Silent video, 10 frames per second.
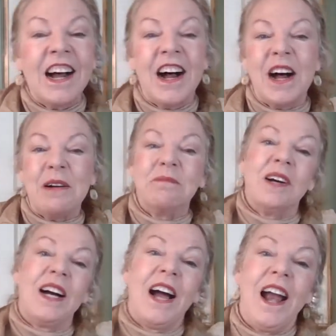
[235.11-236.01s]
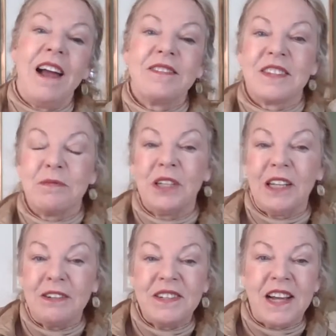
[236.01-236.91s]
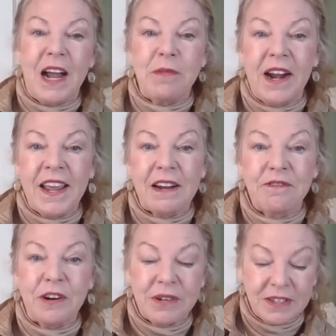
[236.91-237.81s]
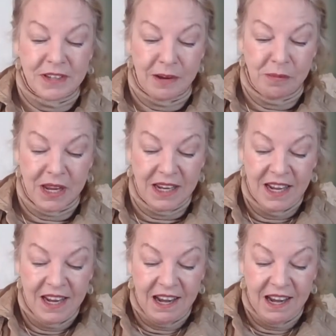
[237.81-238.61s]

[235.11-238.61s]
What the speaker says: I have some alone time and I get to focus on me.